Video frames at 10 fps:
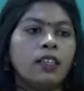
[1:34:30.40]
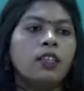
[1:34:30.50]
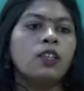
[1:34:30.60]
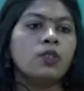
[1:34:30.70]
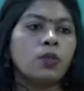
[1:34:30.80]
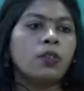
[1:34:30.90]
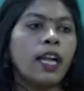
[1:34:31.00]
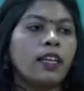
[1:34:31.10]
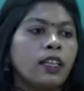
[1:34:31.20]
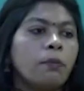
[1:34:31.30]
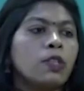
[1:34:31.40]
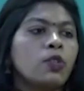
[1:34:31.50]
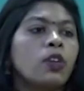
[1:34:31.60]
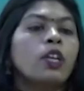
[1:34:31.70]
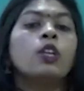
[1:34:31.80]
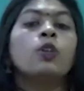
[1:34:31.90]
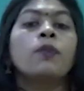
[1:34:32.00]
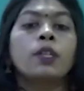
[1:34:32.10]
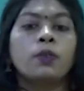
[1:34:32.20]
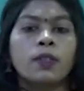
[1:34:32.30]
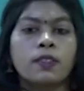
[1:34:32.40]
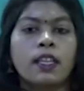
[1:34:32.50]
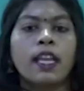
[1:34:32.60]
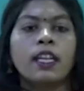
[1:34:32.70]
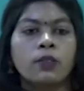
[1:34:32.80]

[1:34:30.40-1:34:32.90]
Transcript: So that depends on your innovativeness, creative.